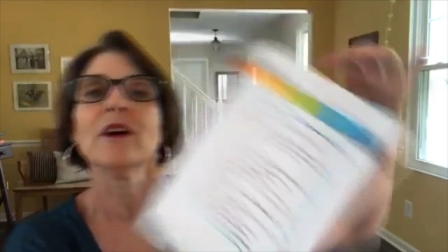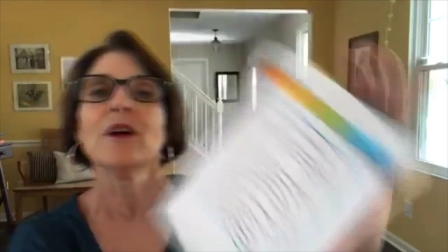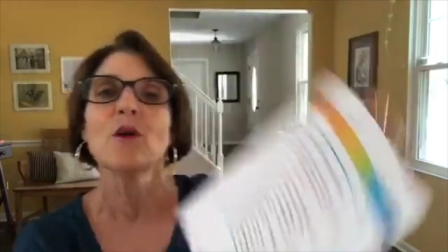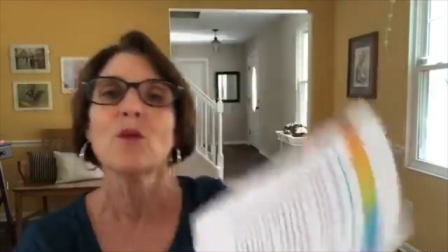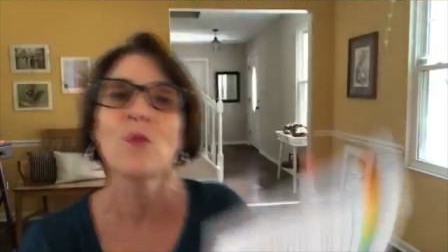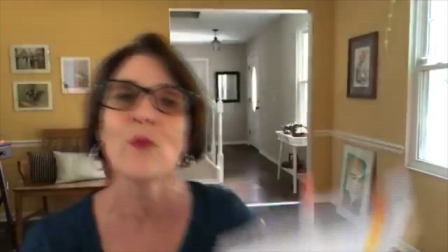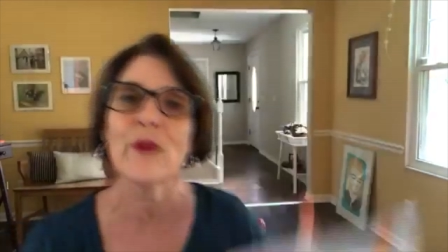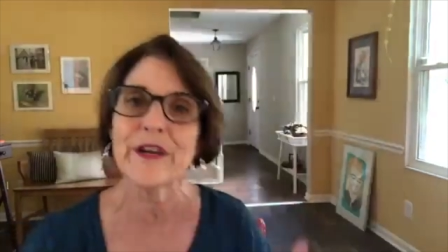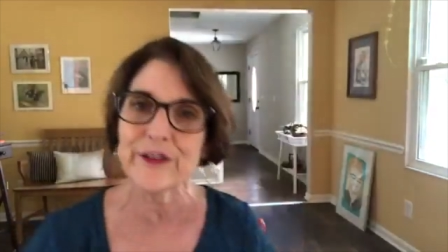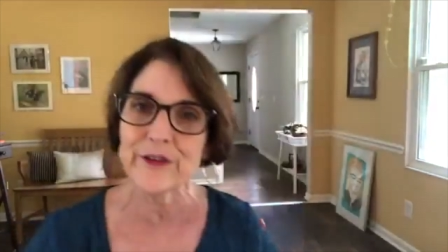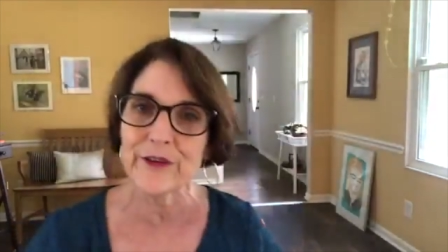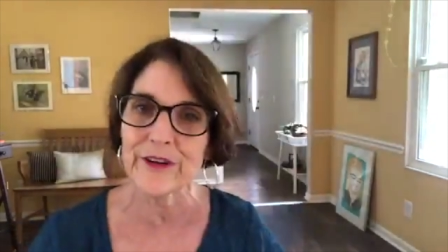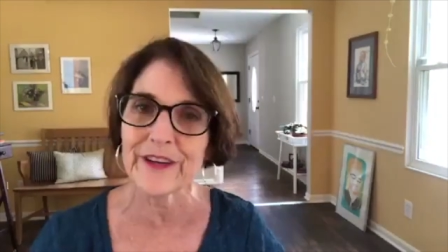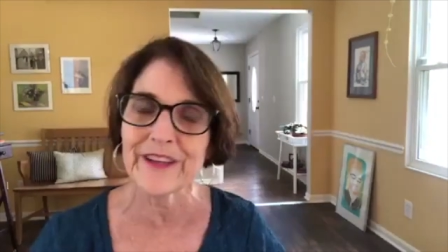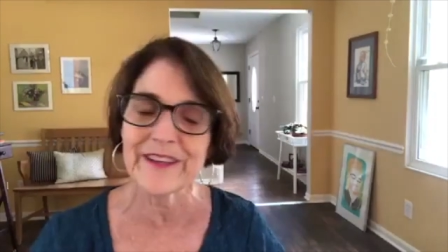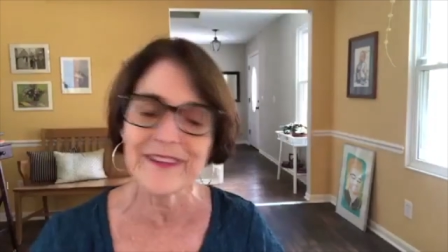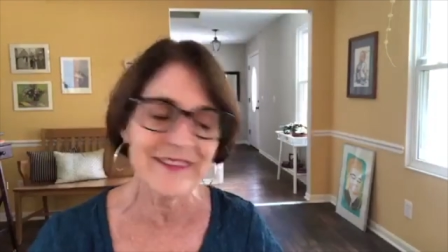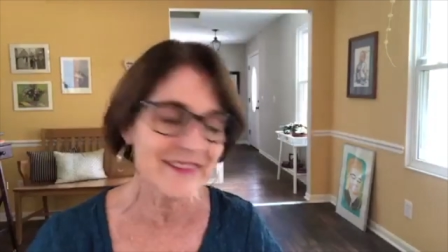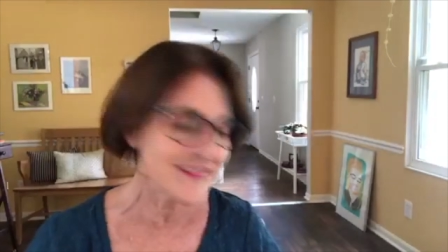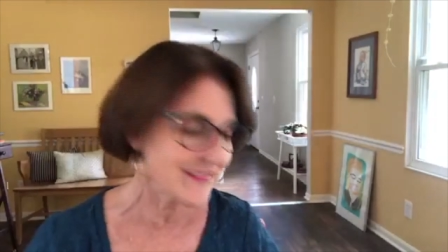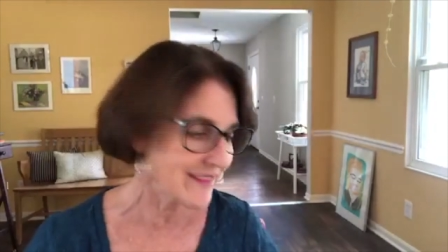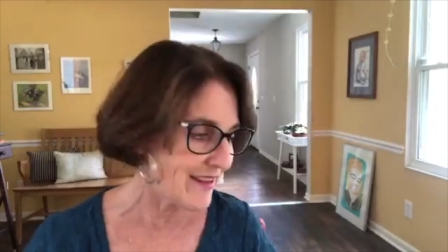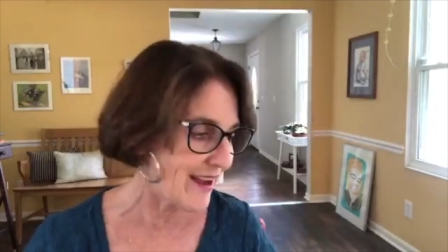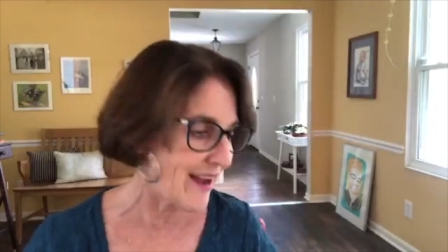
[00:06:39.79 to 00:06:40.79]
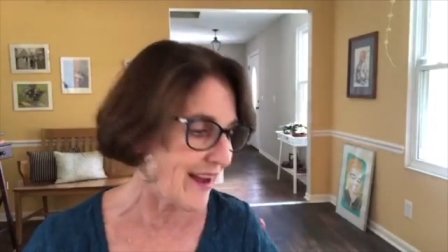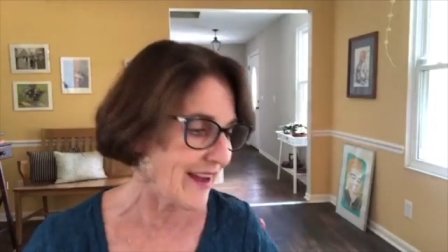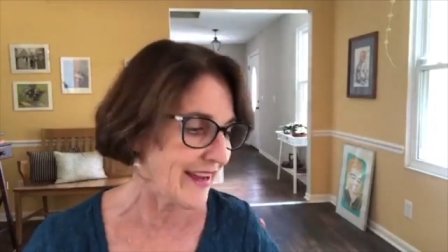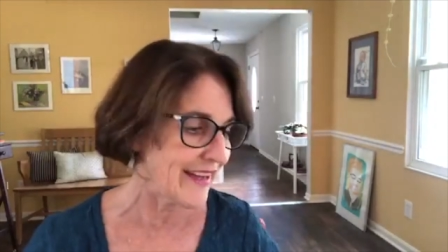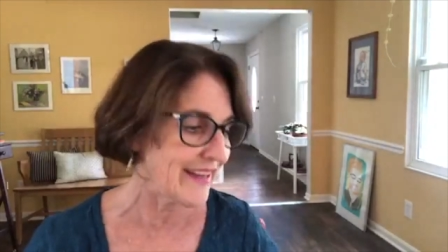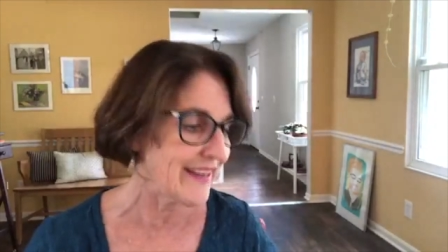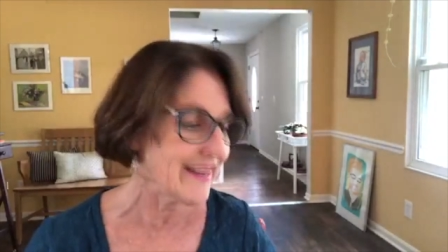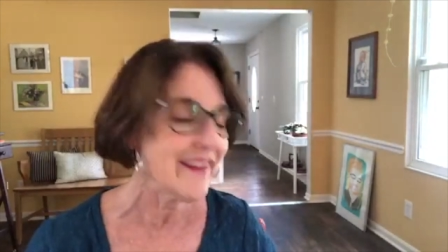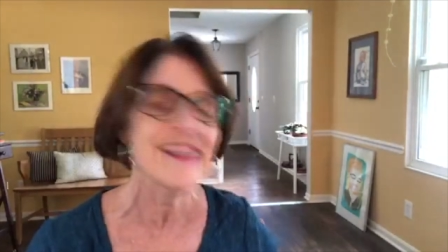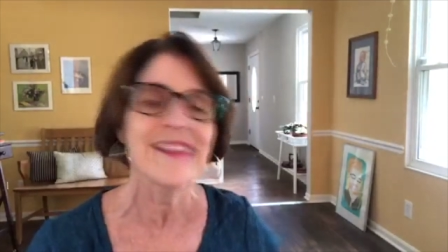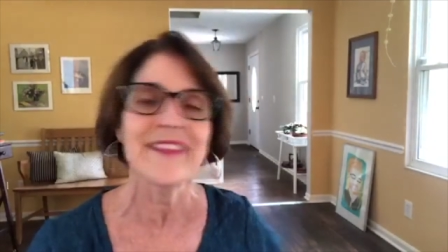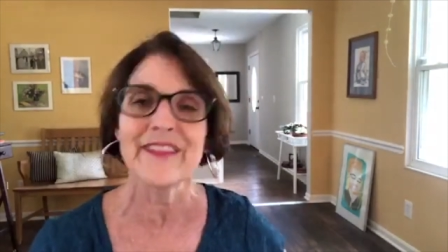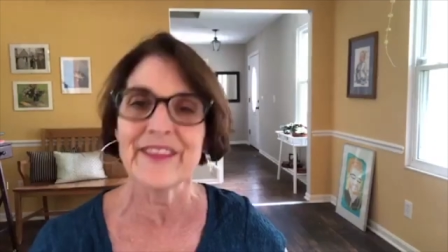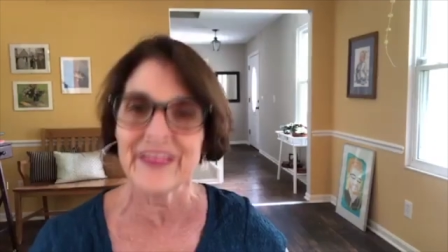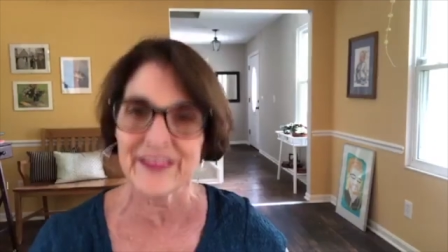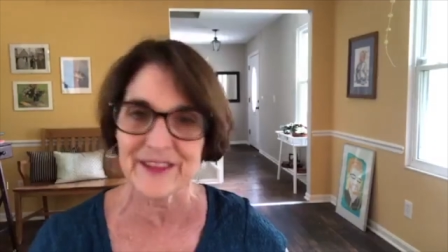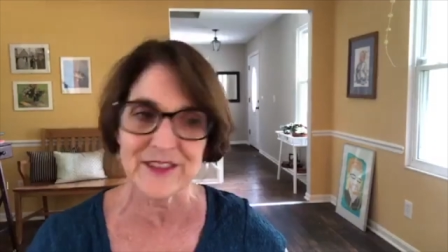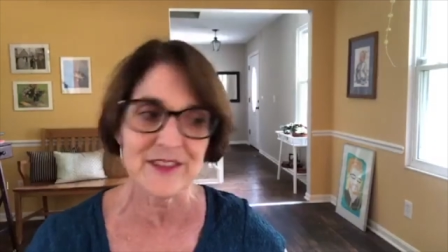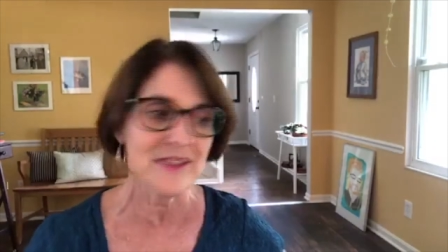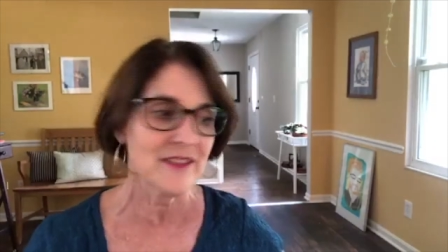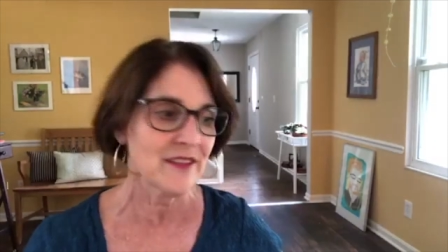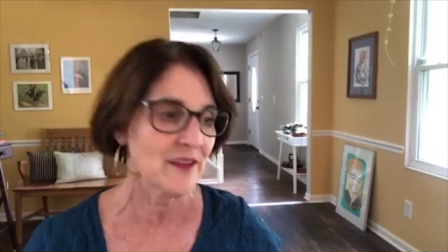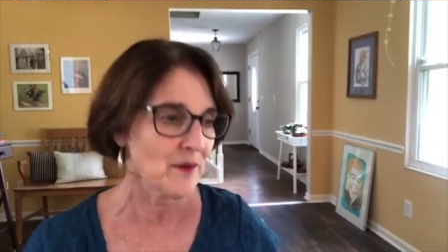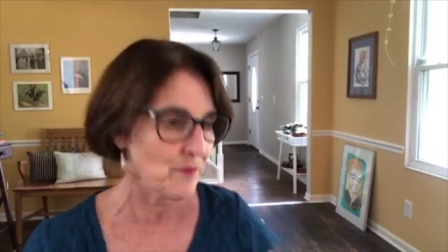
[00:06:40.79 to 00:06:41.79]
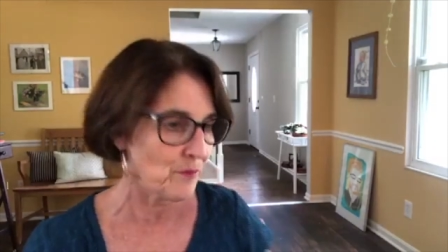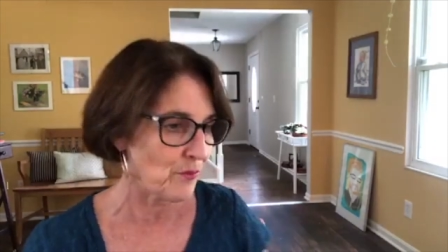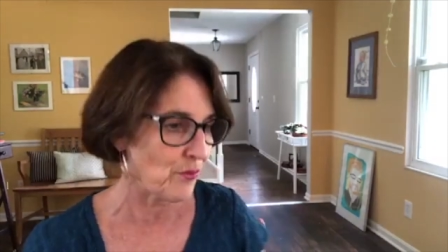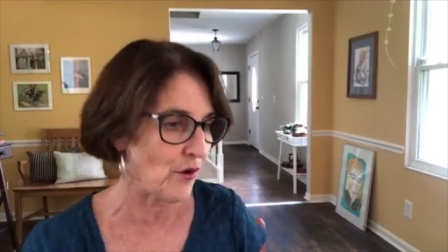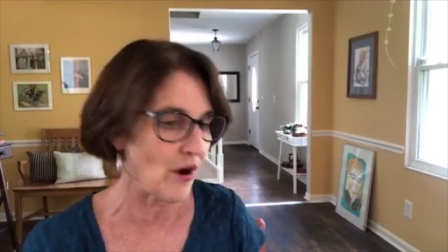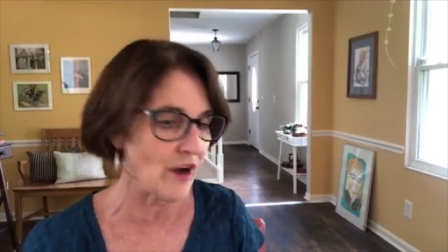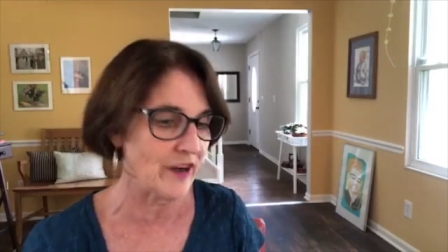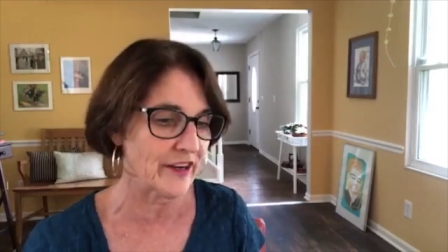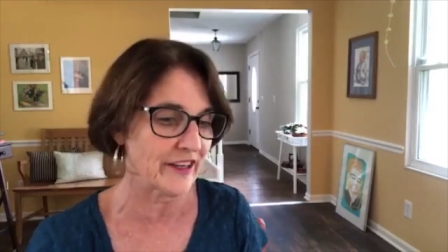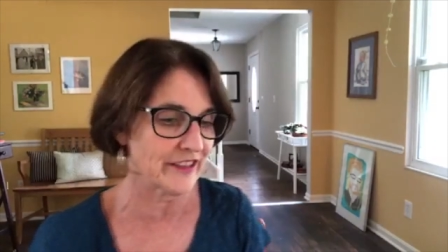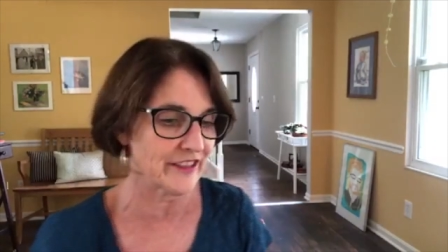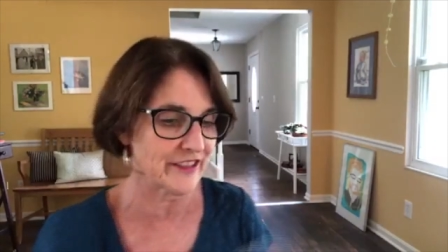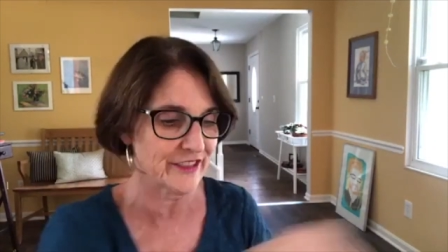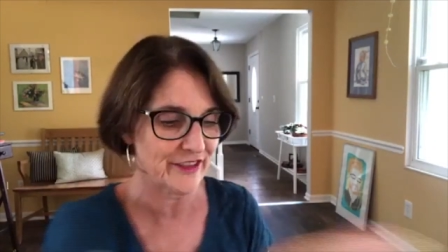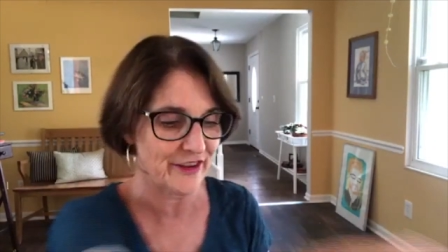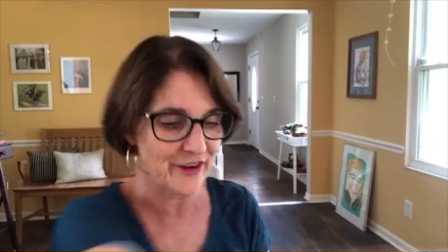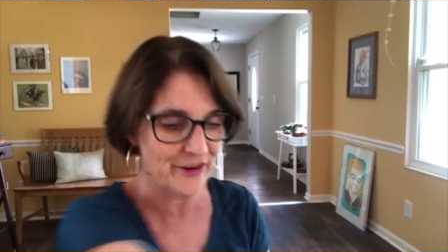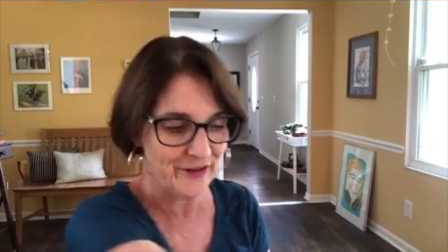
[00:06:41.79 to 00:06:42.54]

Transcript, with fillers: when you're inside this product,